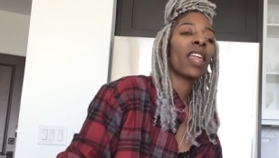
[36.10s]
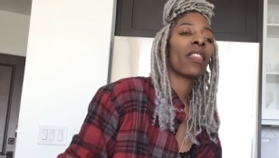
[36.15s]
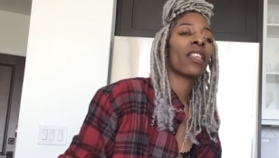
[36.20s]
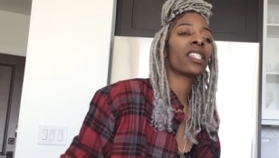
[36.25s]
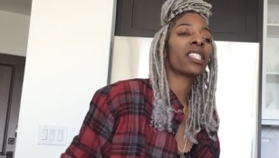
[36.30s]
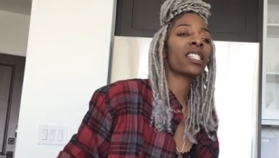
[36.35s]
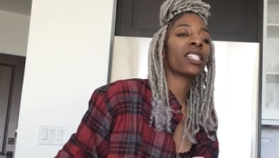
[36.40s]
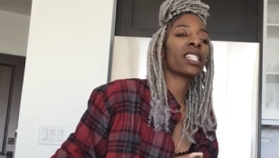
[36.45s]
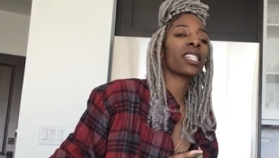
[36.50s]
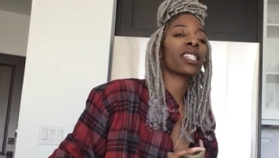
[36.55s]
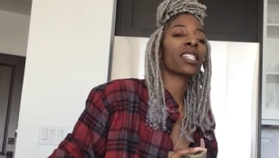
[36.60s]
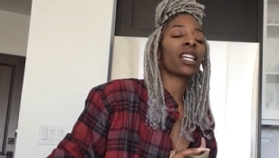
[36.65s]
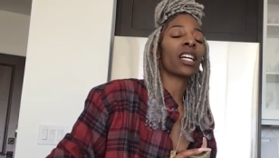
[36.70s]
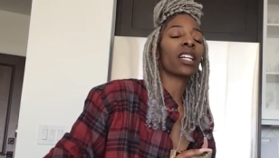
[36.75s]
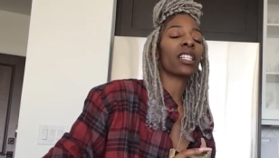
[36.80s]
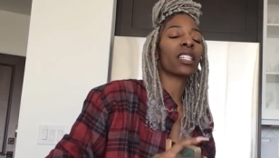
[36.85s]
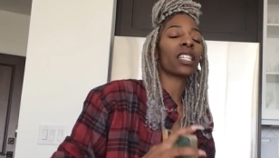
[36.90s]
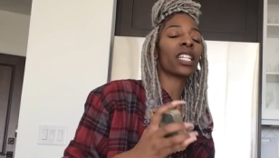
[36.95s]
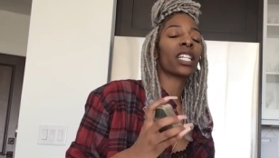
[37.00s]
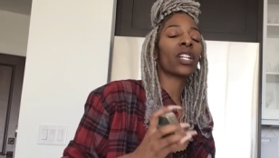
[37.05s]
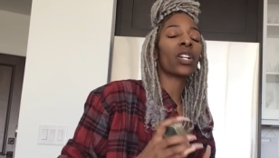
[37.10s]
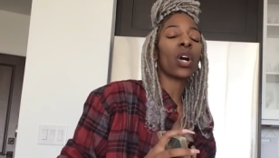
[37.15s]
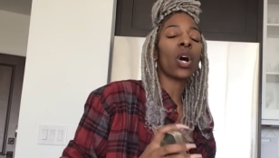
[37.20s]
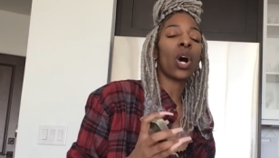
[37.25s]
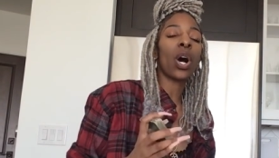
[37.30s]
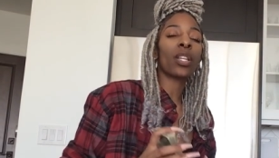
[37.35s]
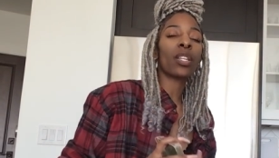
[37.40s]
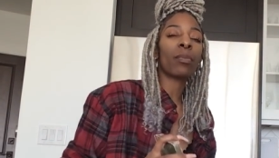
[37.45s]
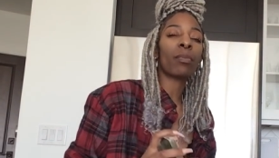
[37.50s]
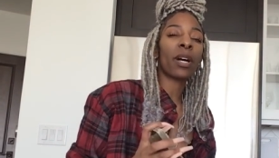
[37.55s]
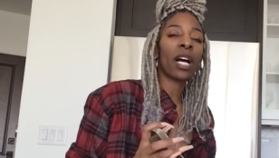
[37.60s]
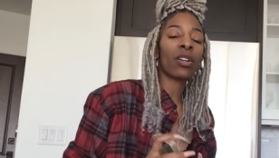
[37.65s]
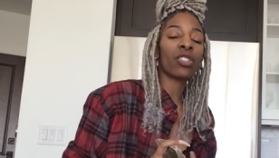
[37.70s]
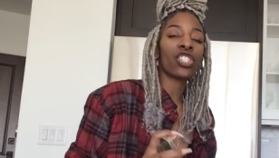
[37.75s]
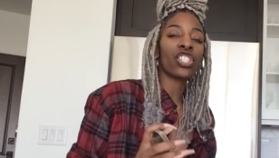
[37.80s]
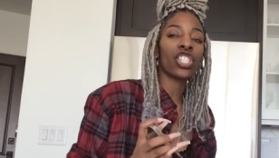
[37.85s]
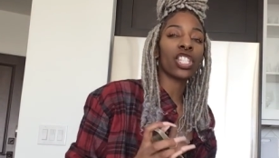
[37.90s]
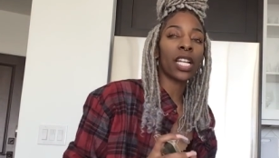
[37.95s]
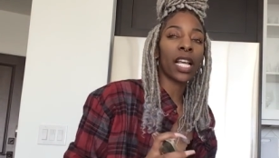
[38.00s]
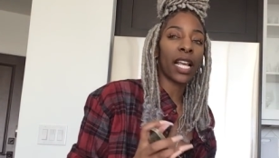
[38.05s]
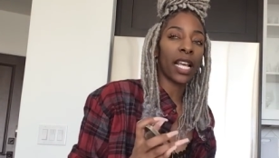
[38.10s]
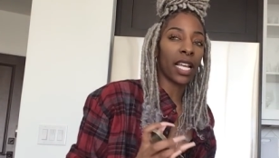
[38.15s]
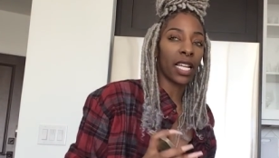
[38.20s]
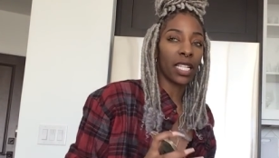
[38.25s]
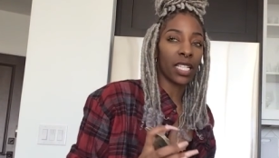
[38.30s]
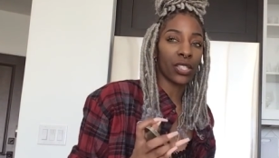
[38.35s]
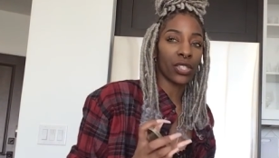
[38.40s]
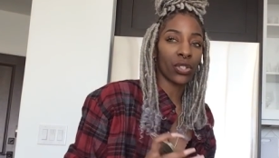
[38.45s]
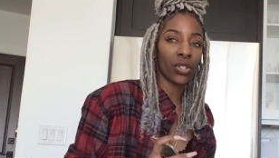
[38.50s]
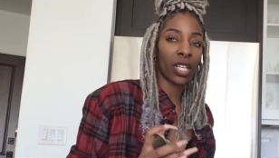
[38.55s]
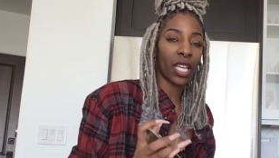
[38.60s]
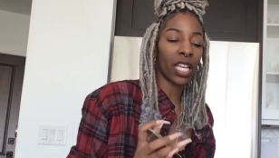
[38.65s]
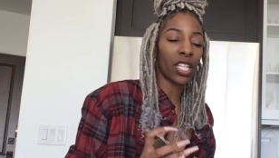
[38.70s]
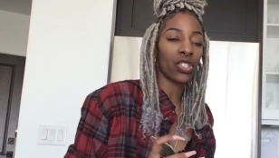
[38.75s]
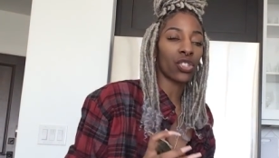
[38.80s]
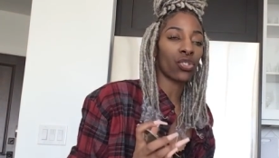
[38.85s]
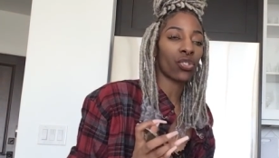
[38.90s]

this is a, a year all about change, okay?